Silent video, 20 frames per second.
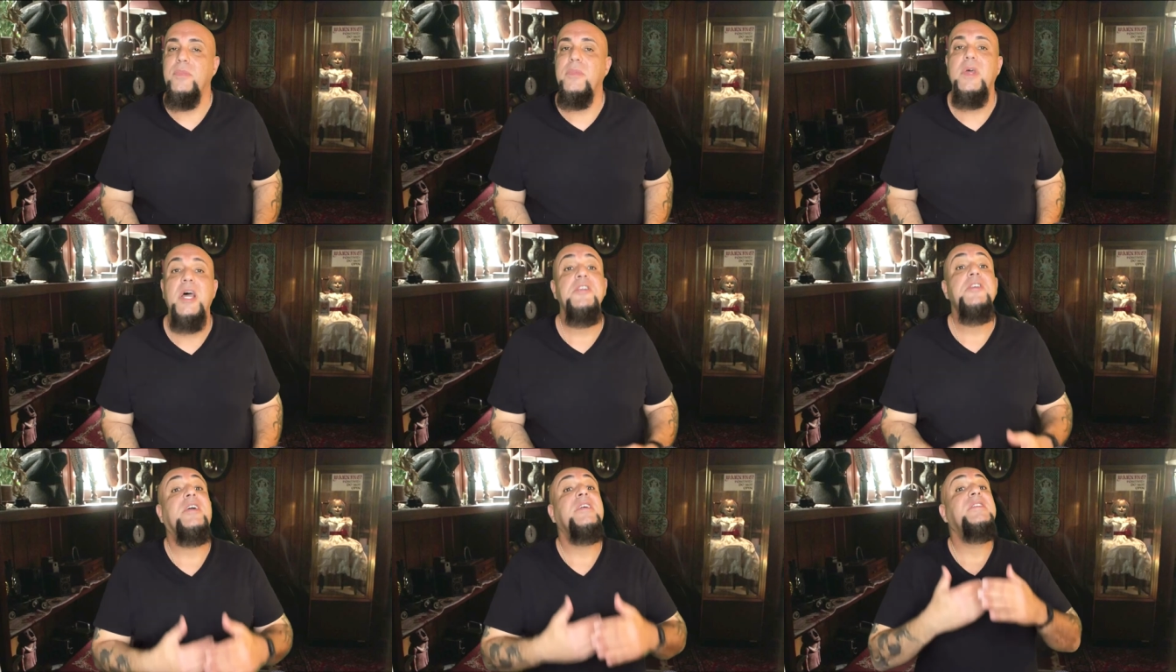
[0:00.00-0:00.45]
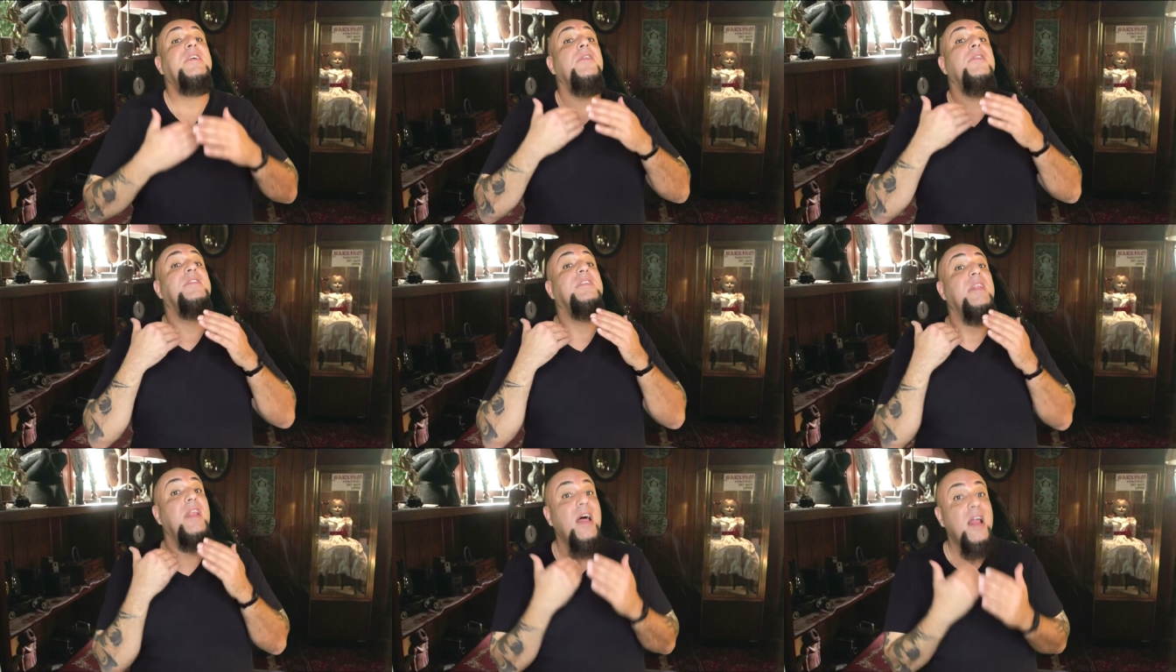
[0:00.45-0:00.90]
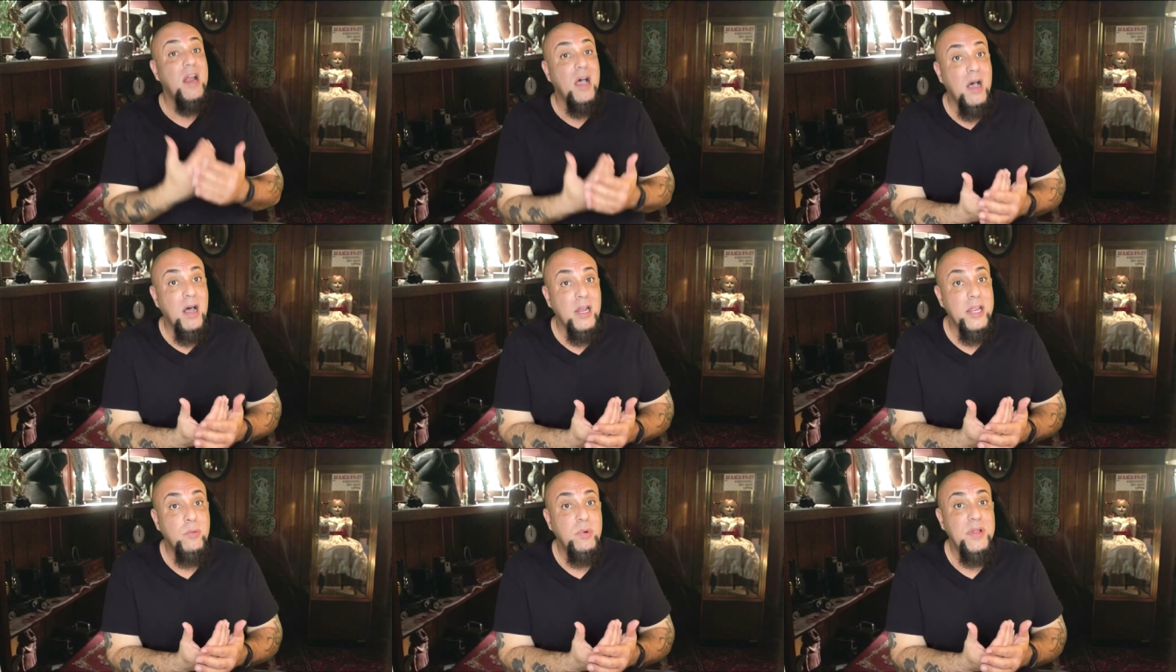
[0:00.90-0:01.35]
And you can tell there's a lot of
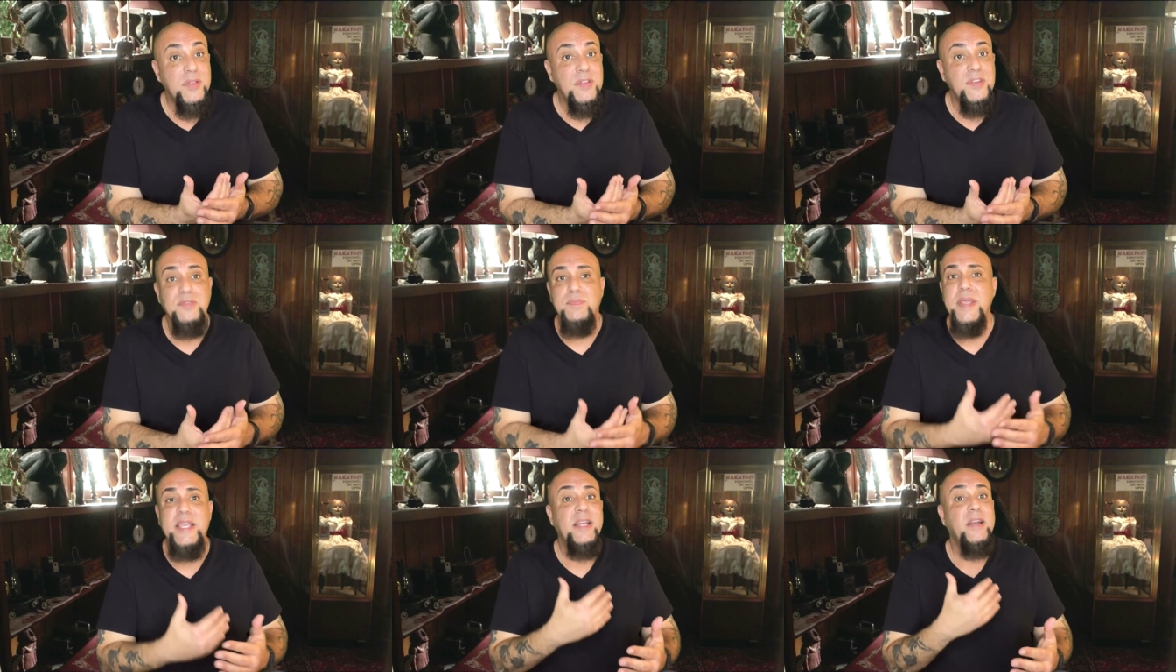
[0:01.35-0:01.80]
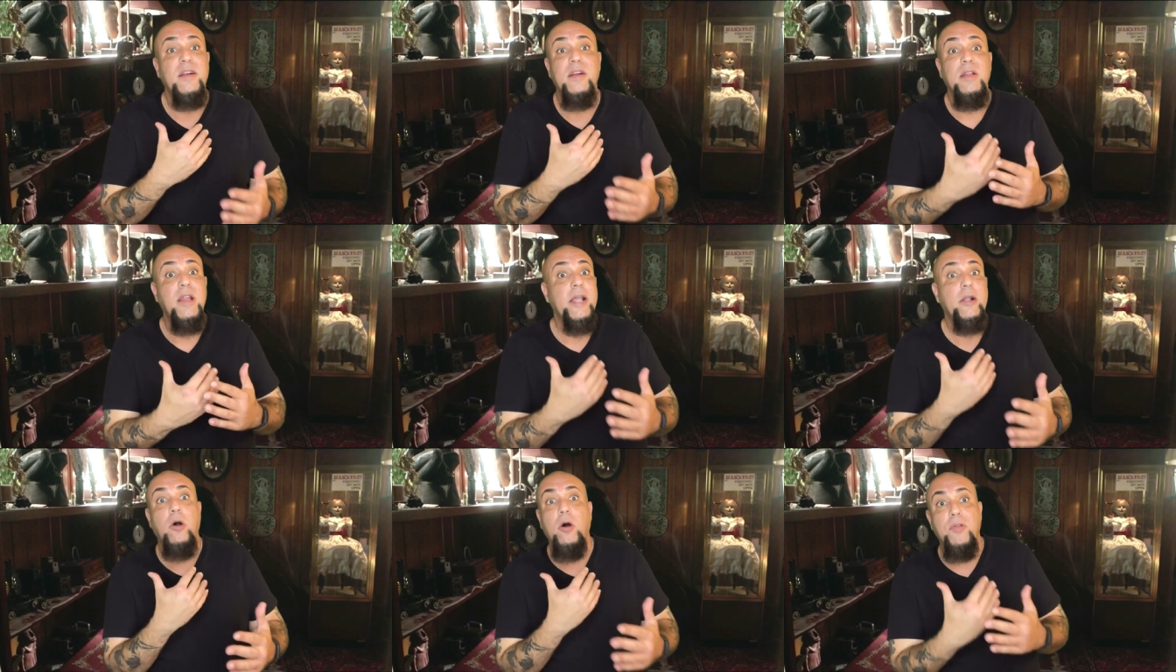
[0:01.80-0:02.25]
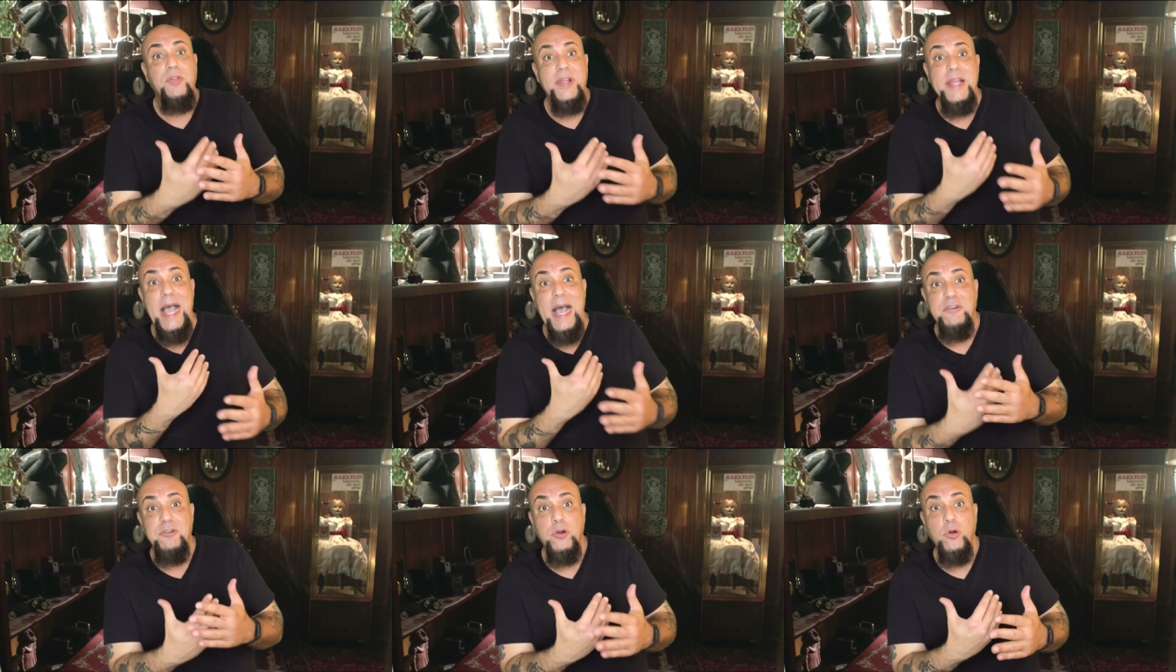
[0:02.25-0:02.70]
Hollywood in this, making it like all
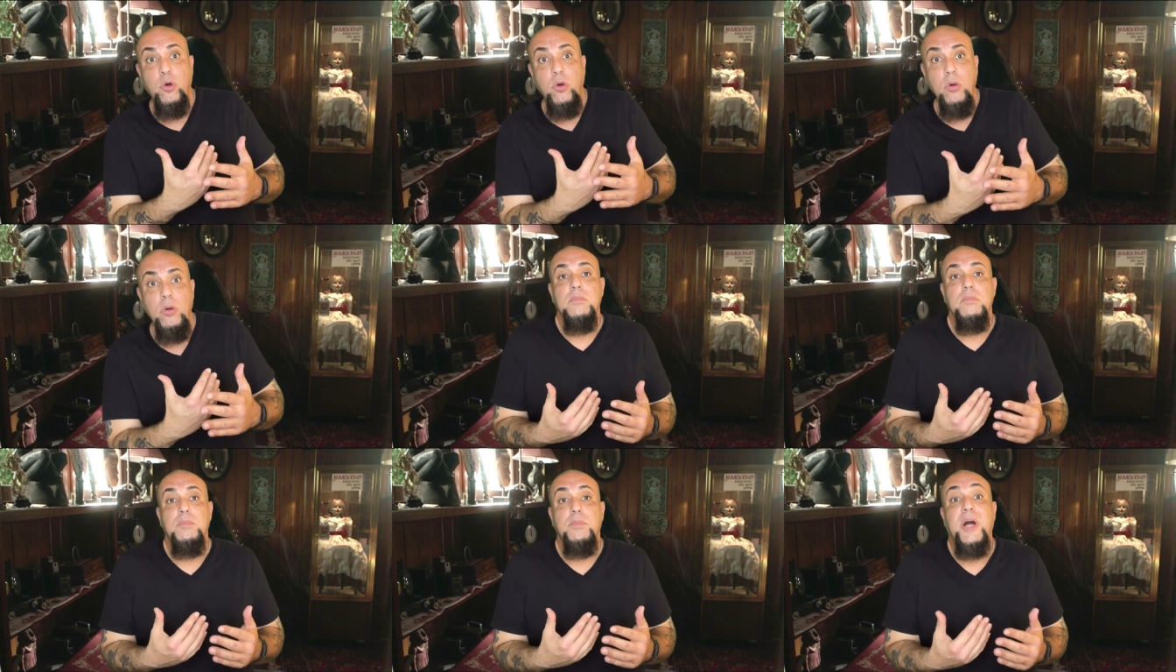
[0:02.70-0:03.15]
theatrical,